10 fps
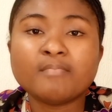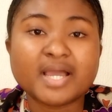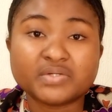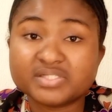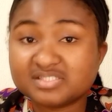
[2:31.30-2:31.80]

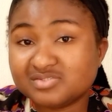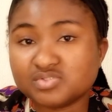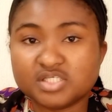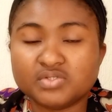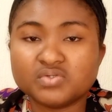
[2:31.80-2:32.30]
migrating
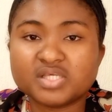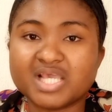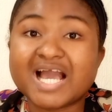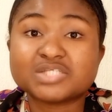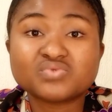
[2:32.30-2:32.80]
to the
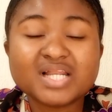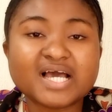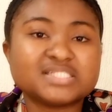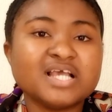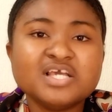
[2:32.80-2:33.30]
UK, as well
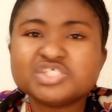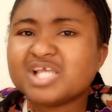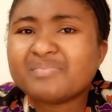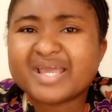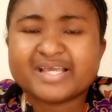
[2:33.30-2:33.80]
as
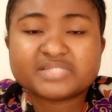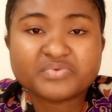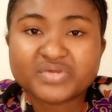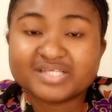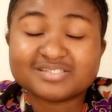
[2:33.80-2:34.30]
share my
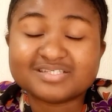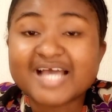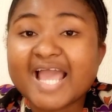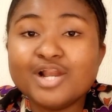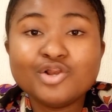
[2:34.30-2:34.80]
experiences.
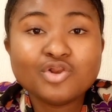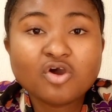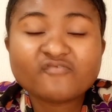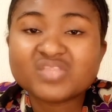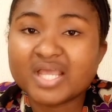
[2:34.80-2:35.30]
I
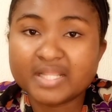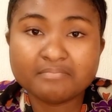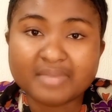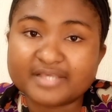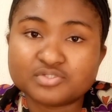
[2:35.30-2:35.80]
love
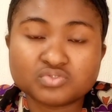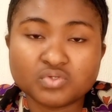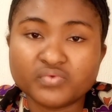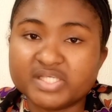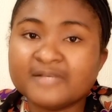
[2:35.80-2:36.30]
telling my
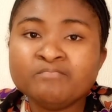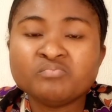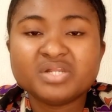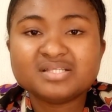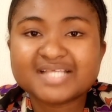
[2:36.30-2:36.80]
stories.
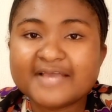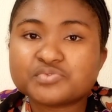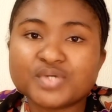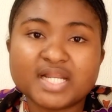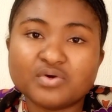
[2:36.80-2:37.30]
Many
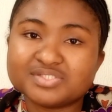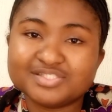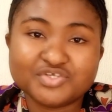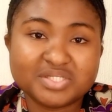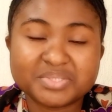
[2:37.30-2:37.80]
times while I was
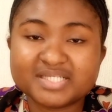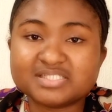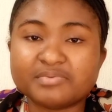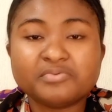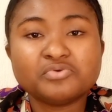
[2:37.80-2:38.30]
in the
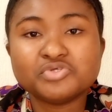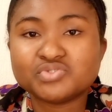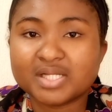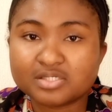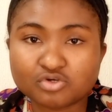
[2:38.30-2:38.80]
university, people
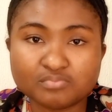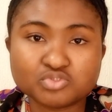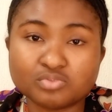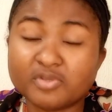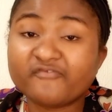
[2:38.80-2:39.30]
usually come
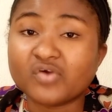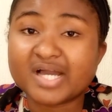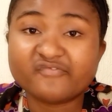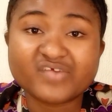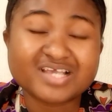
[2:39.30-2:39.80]
to me for
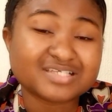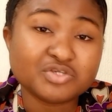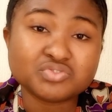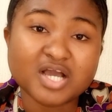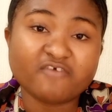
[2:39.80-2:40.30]
advice. I
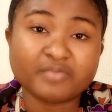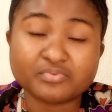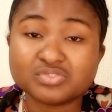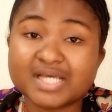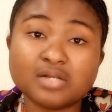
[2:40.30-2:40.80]
used to have
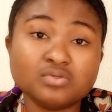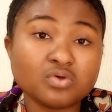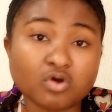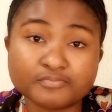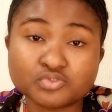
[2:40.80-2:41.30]
people that
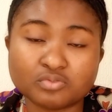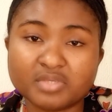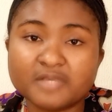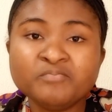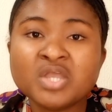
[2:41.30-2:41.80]
look up to
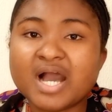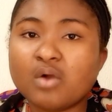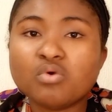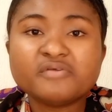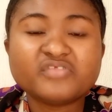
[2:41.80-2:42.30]
me.
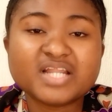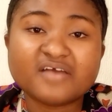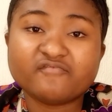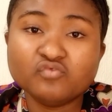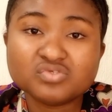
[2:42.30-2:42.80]
And one thing
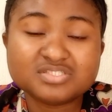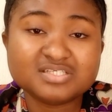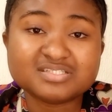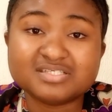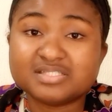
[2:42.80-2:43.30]
I've
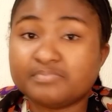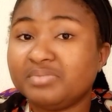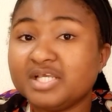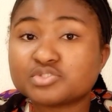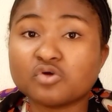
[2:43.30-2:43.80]
noticed is the
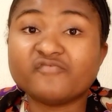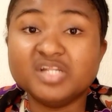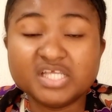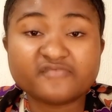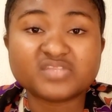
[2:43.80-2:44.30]
place of
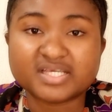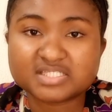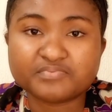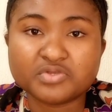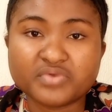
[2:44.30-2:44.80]
lived
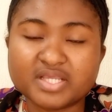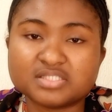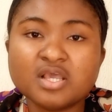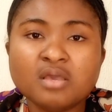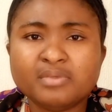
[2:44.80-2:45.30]

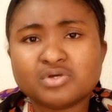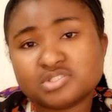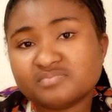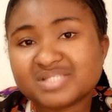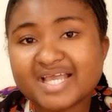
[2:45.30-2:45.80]
experience.
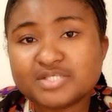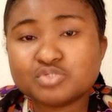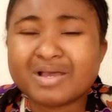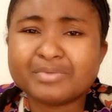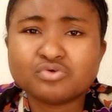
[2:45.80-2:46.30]
Because sometimes
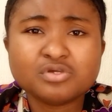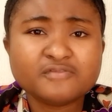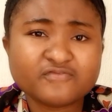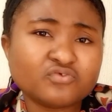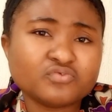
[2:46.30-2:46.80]
you might be going
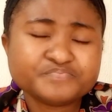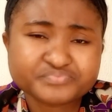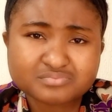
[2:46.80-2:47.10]
through